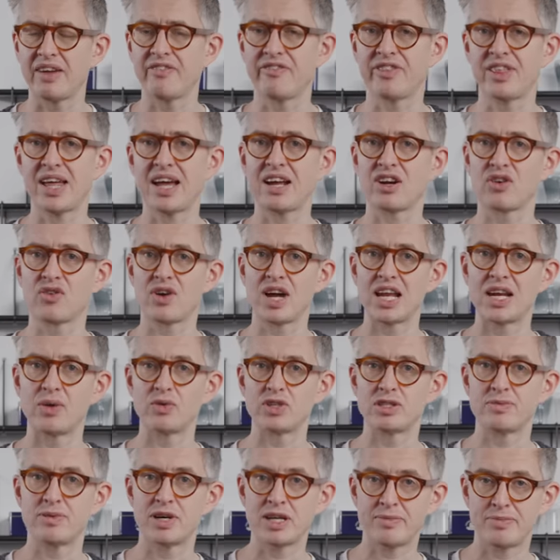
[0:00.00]
if that grinder
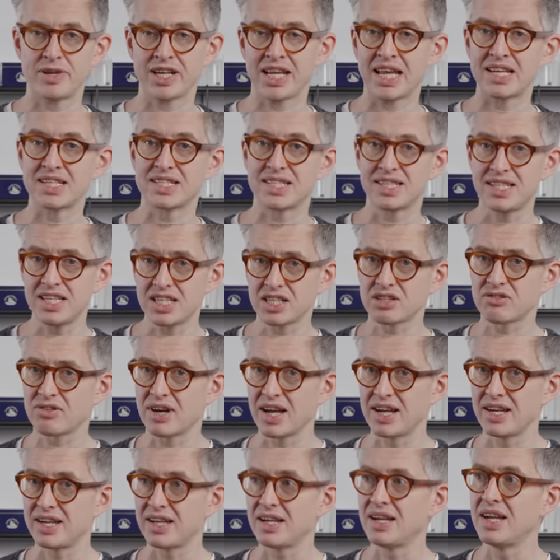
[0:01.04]
was put up against this
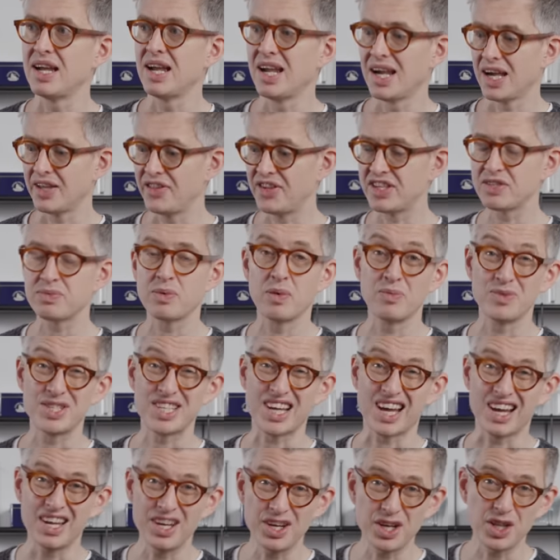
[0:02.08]
grinder and this one was
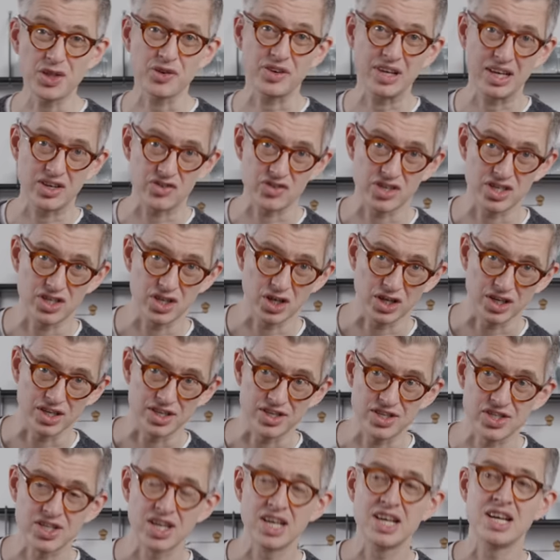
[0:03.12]
under
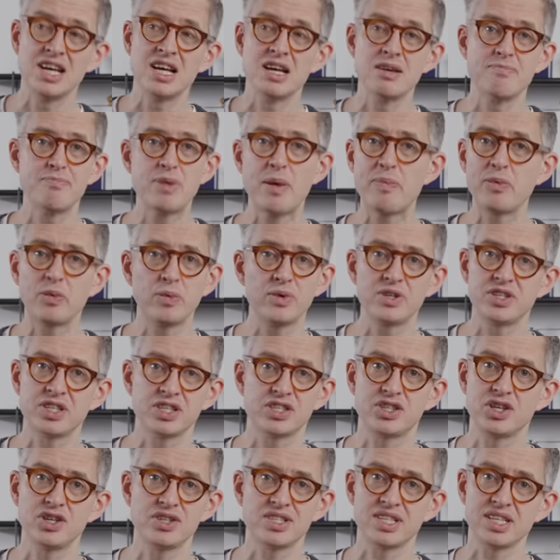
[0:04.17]
$300, people would
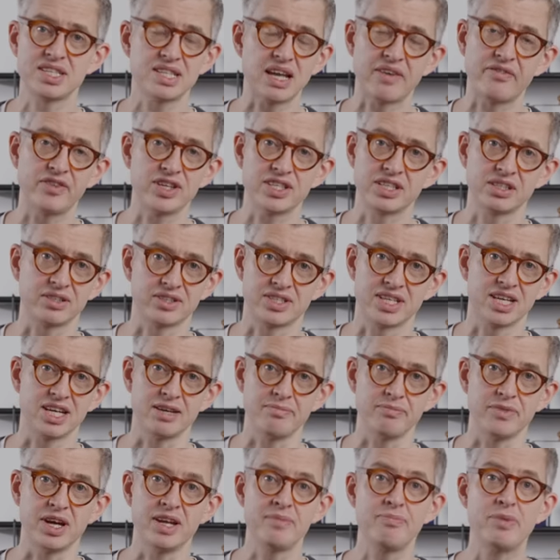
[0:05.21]
just choose this every single
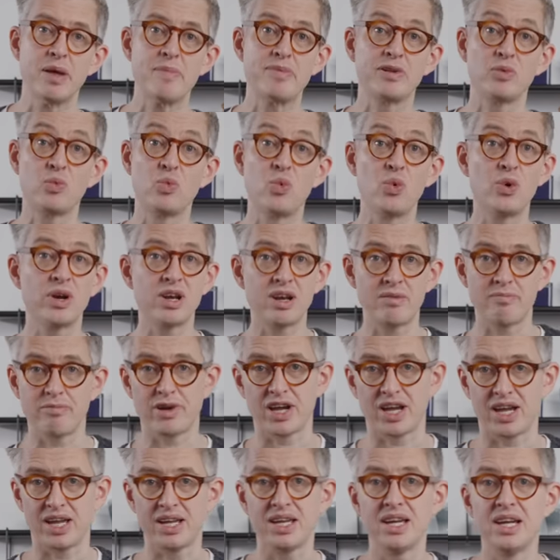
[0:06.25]
time and people wouldn't
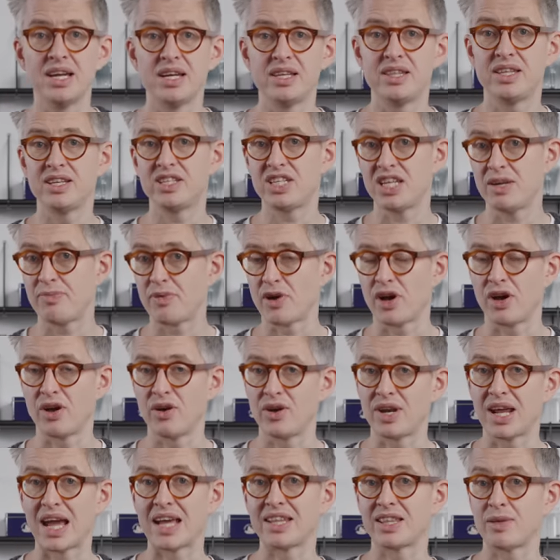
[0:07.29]
buy the cheaper
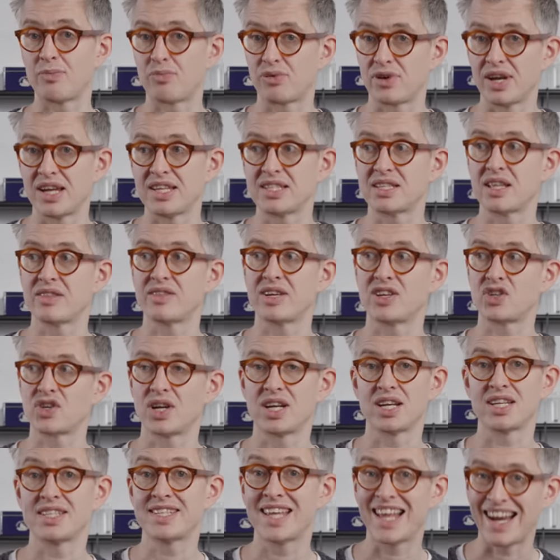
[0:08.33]
ODE at the price that they're
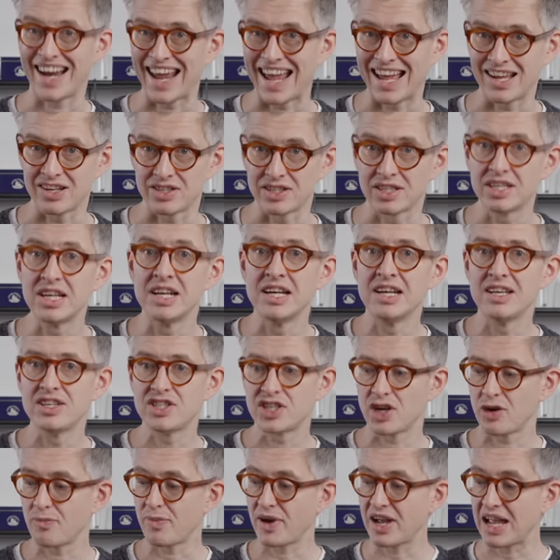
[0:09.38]
trying to sell it at.
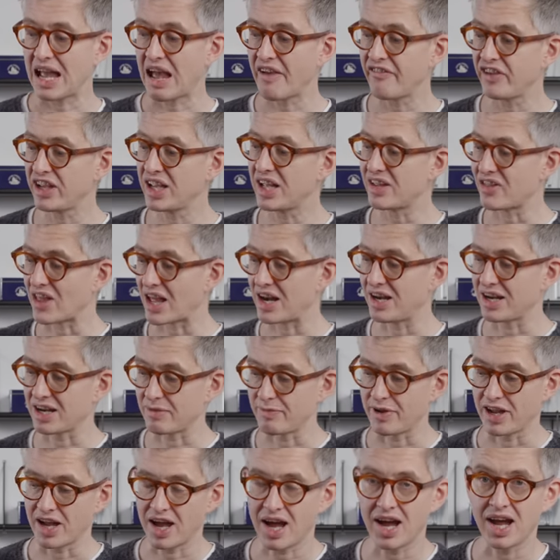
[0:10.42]
So by having it that little
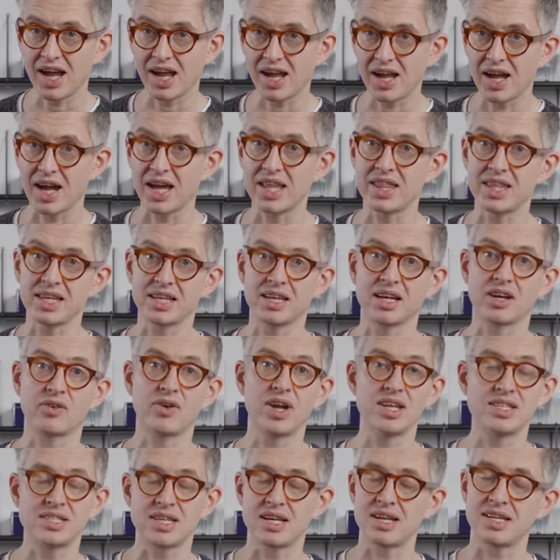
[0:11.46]
bit higher, I think it
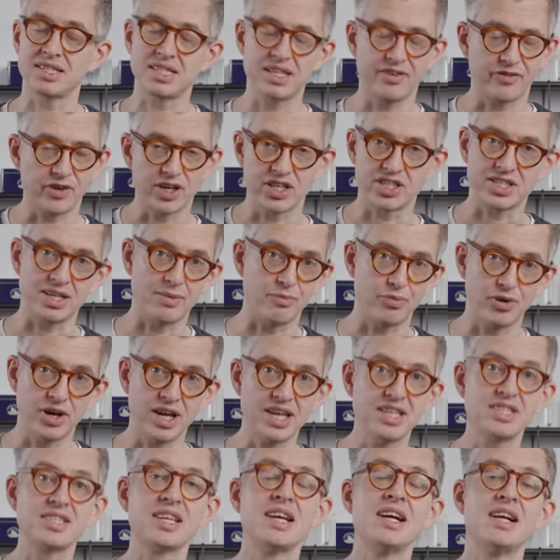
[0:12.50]
creates a nice differential in
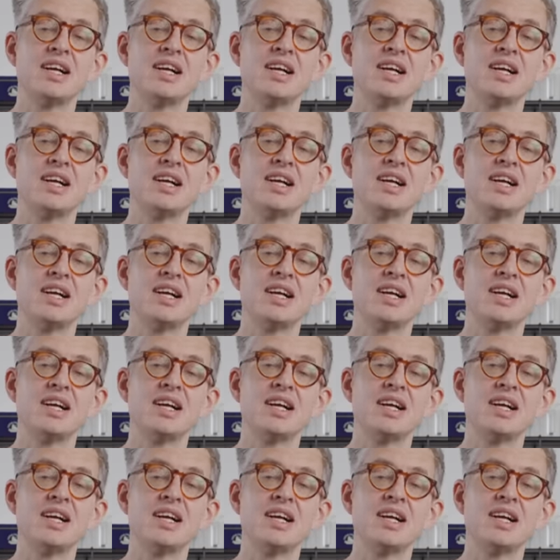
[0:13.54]
price